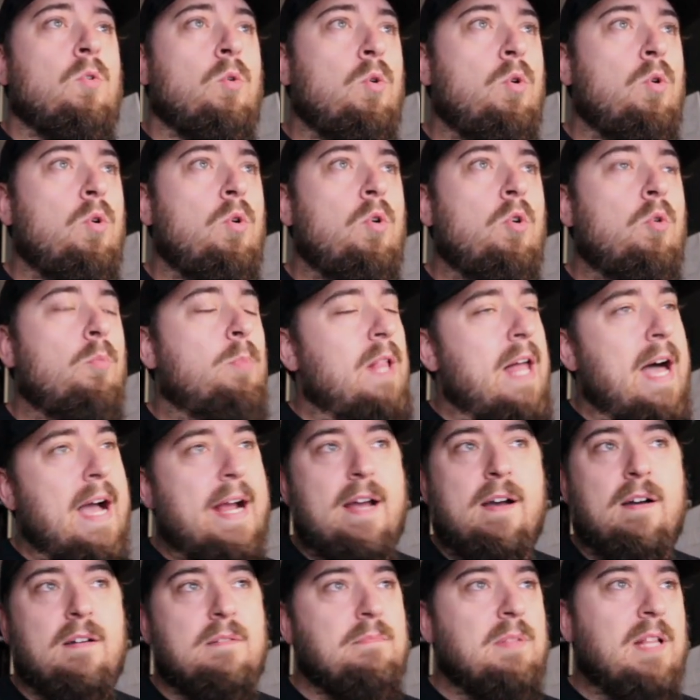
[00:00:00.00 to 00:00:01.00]
Ooh,
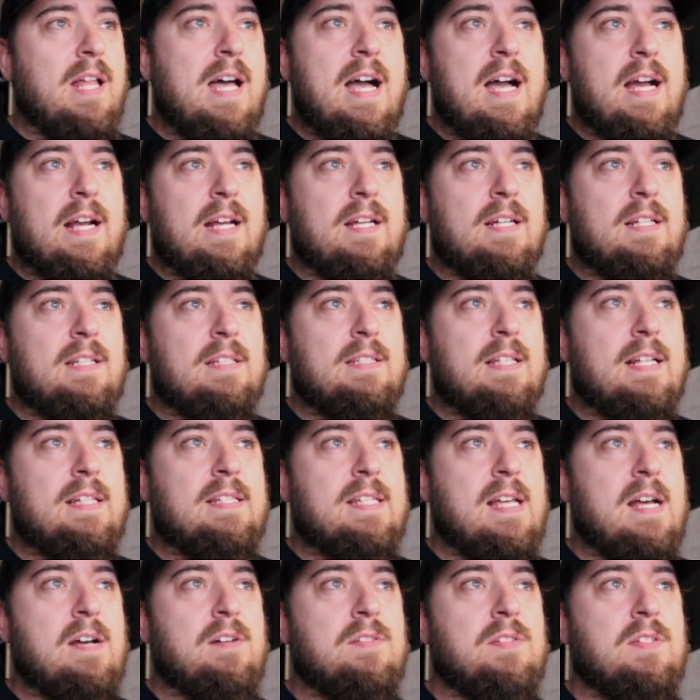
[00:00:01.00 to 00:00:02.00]
black on black.
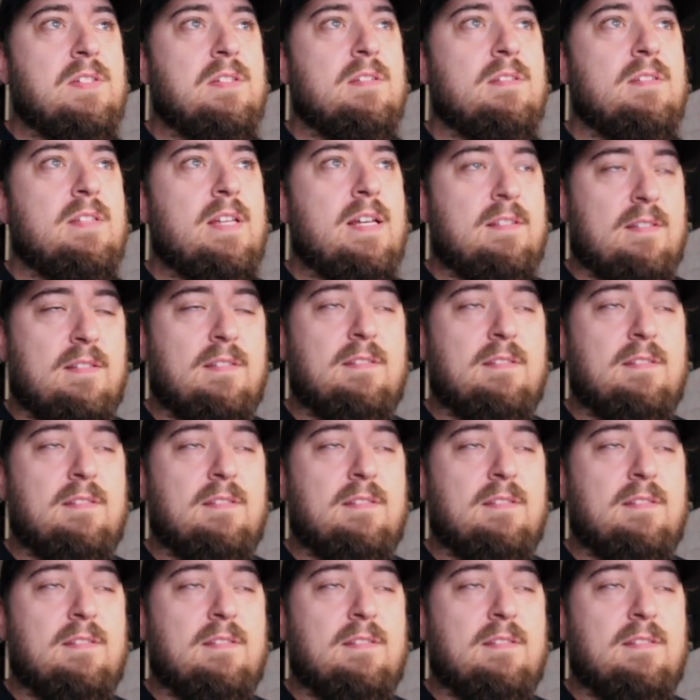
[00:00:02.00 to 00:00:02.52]
That sounds,